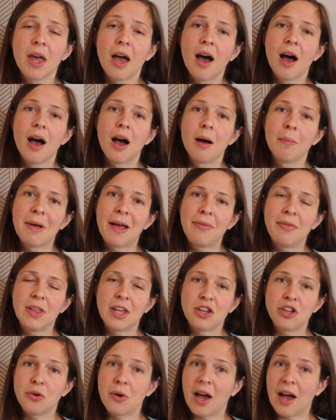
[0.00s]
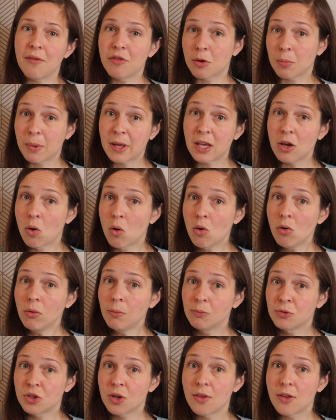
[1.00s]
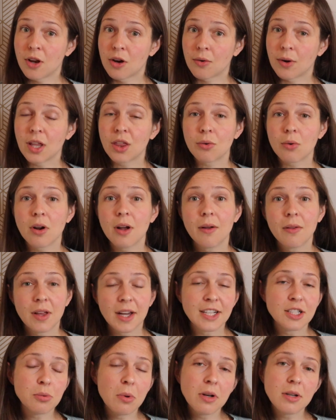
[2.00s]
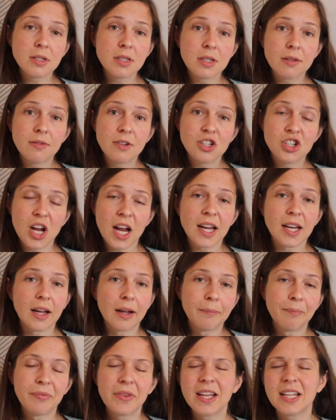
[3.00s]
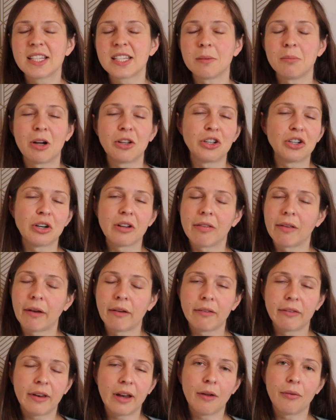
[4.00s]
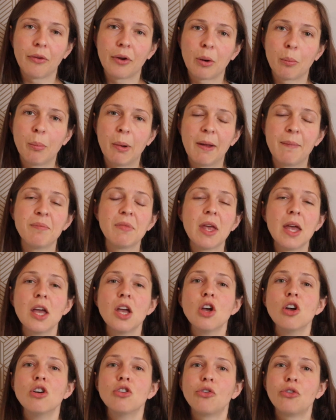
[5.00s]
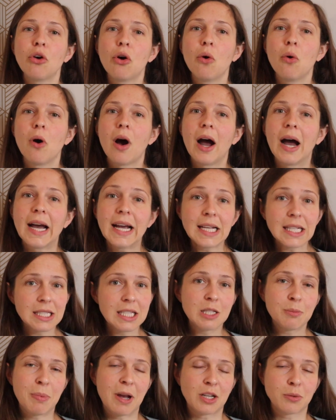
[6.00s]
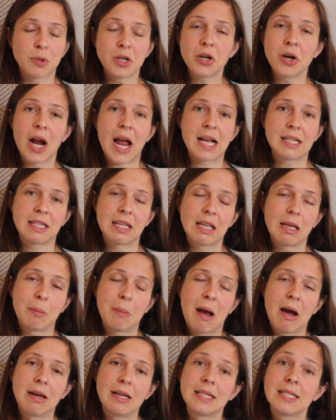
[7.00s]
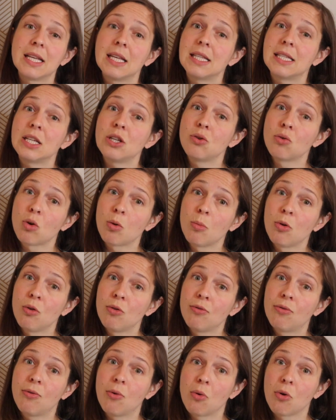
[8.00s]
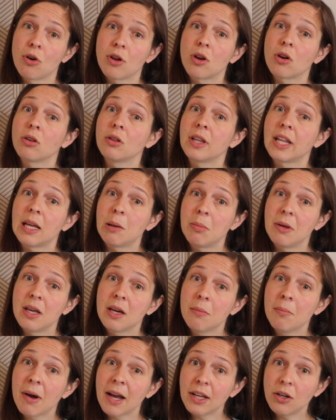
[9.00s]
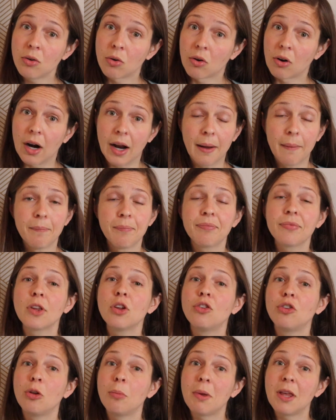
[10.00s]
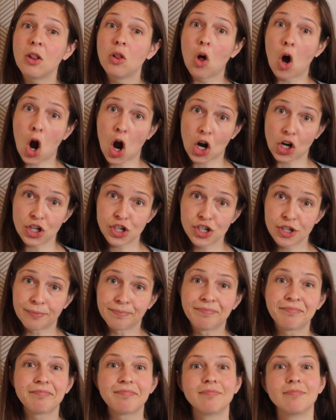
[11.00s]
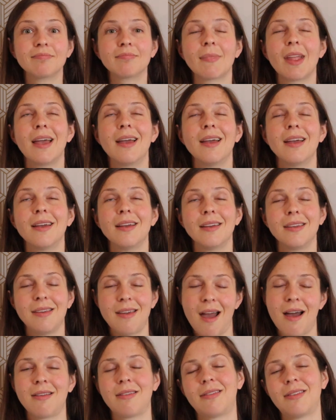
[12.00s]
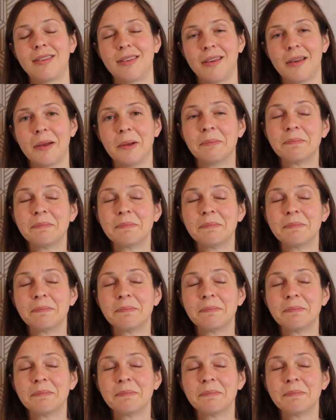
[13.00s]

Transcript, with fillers: Um, and then you have your pee hole, so the urethra, as well as the vagina and some other things down there. But so I suspect what you're asking about is is it normal for your labia minora to be large? Yes.